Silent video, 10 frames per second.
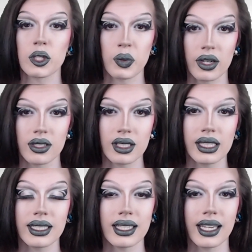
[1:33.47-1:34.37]
personally
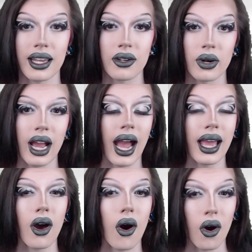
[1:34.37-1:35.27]
is a category I
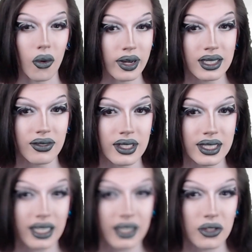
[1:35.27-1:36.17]
always love to see
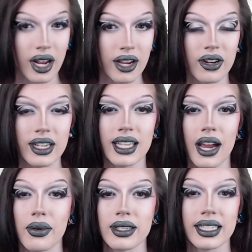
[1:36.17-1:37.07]
on Drag Race. I
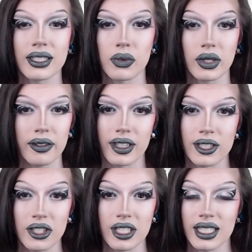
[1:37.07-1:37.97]
always think it's really fun
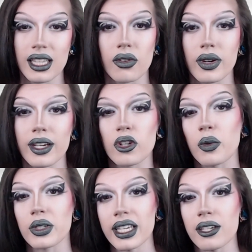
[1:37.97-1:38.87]
just to see the
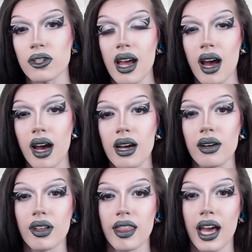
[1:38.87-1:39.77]
reinterpretation
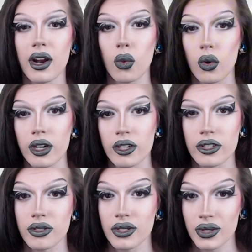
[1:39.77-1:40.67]
of that
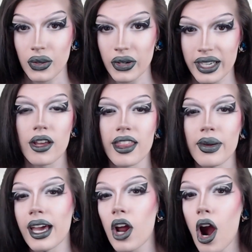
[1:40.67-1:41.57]
origin story. Then we
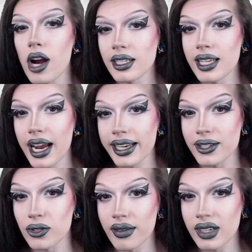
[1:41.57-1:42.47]
had Art Attack
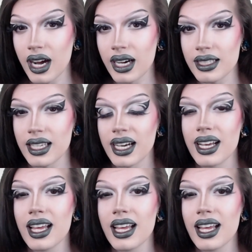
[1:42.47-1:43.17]
Extravaganza,